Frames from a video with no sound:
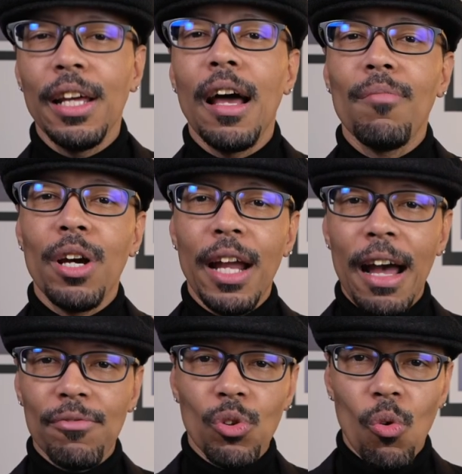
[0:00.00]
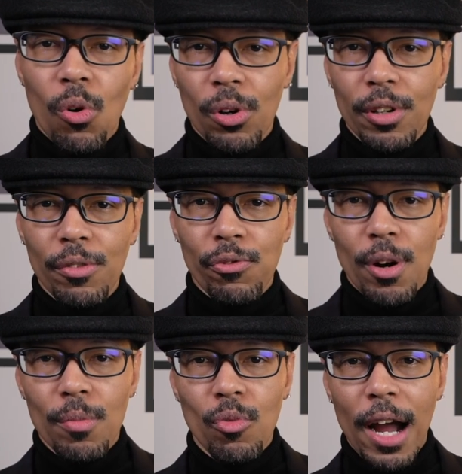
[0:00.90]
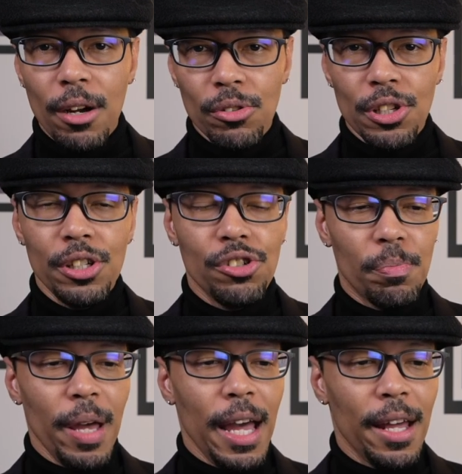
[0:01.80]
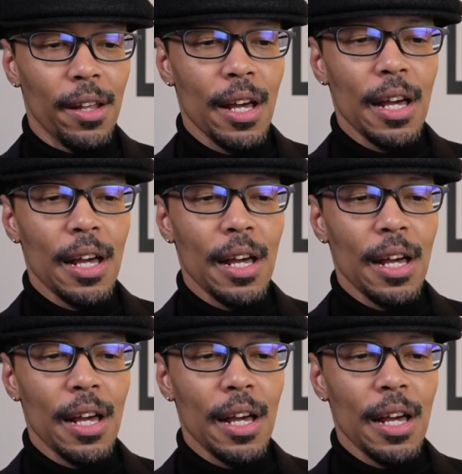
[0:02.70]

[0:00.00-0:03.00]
and I'm going to have to order it from Rakuten Japan.